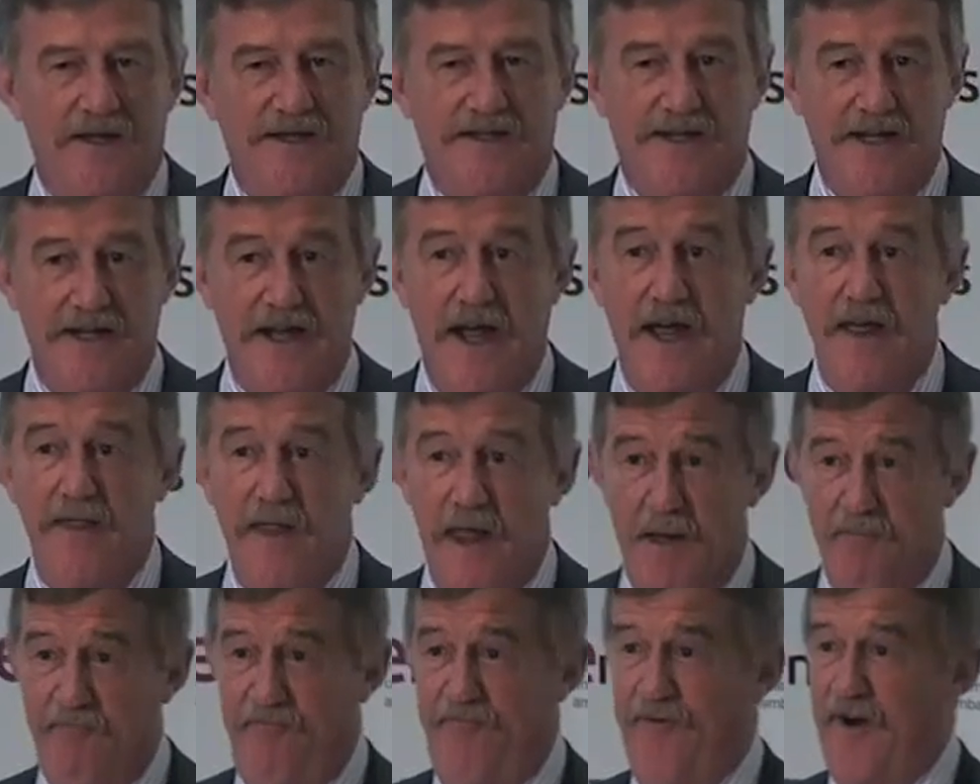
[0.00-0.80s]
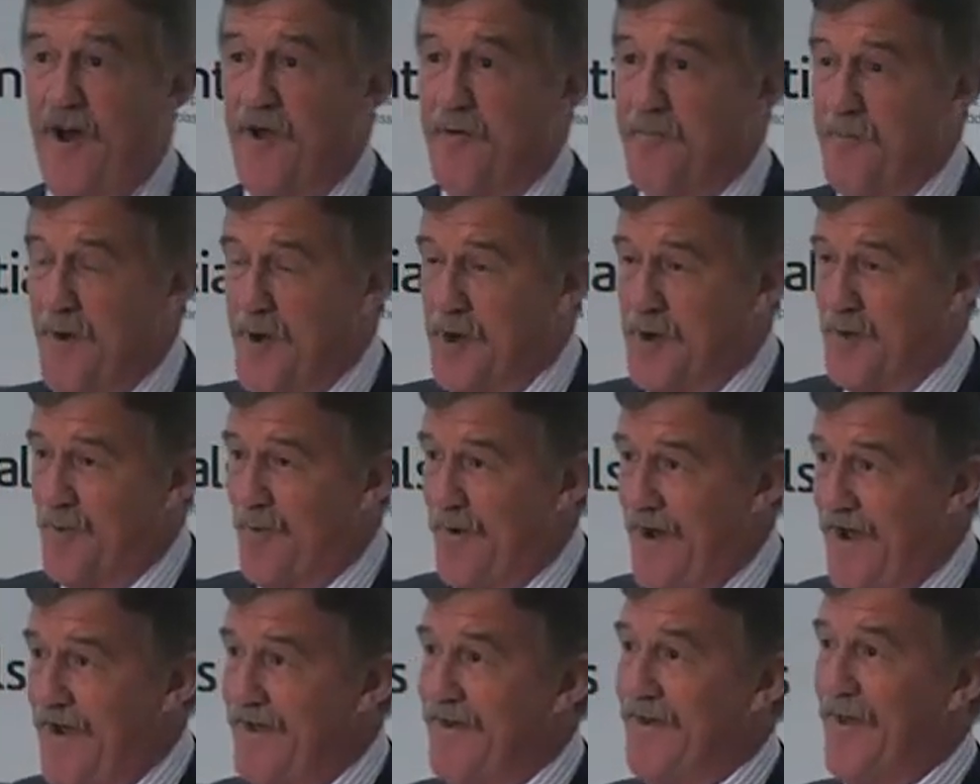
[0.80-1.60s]
Today, the M5
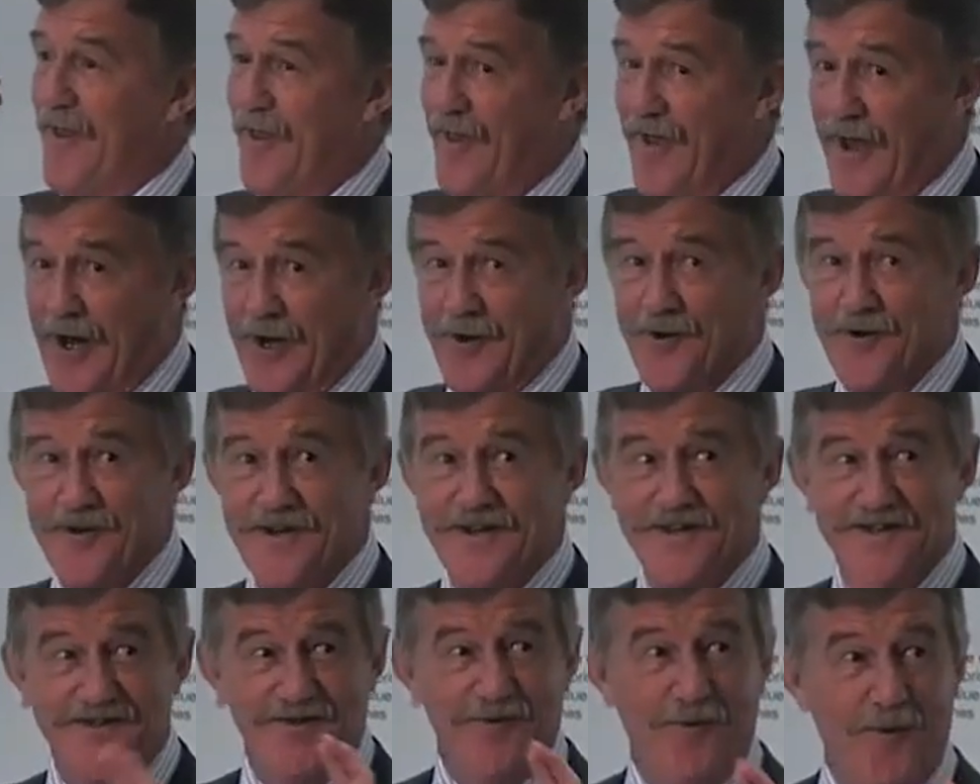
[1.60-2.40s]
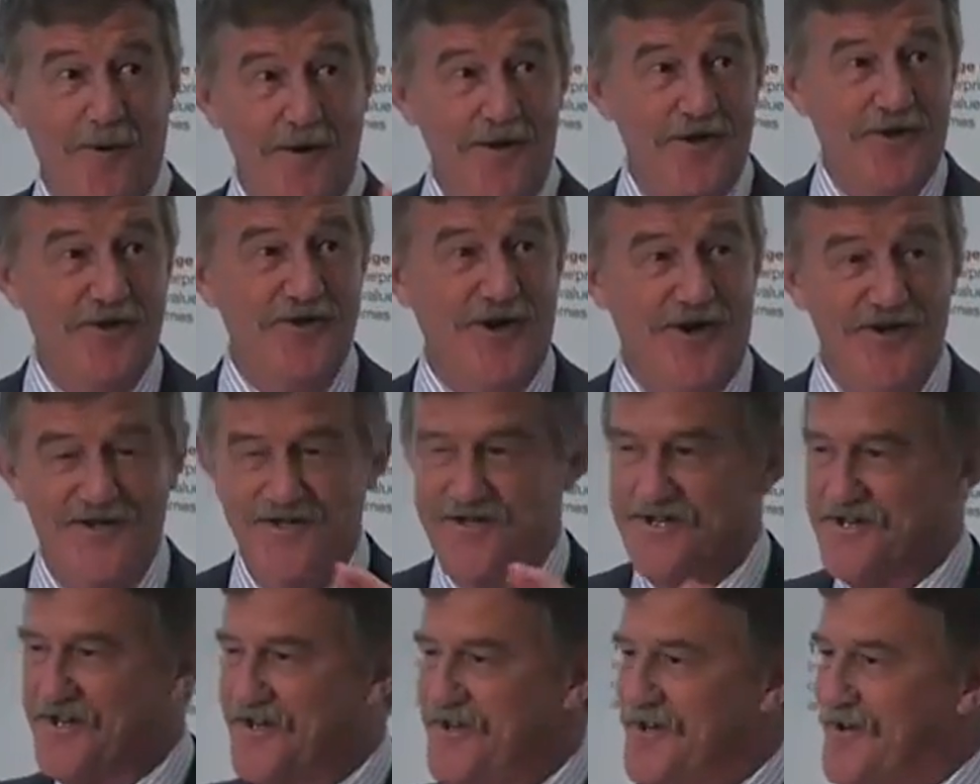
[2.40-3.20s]
motorway, thank goodness all the
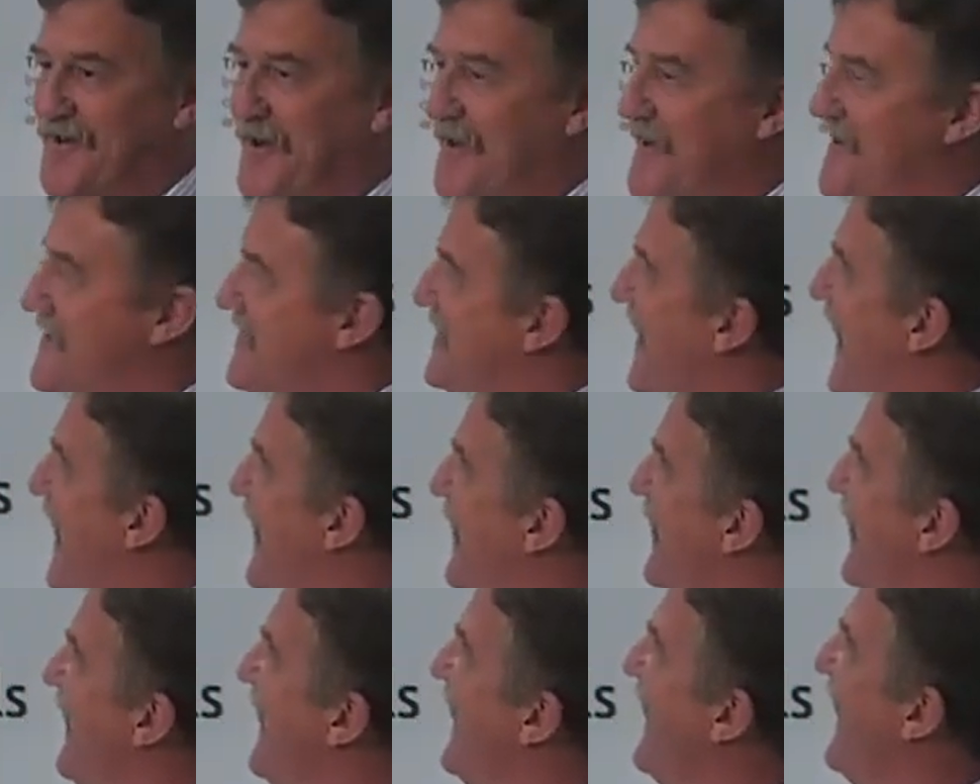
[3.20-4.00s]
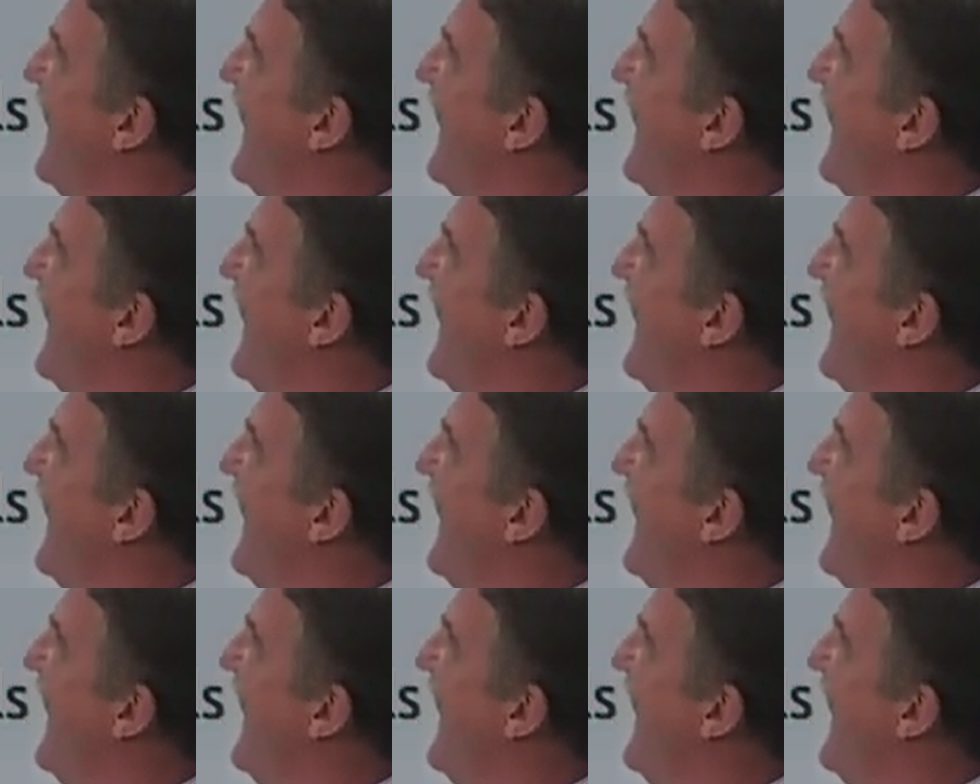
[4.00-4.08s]
structures are still standing,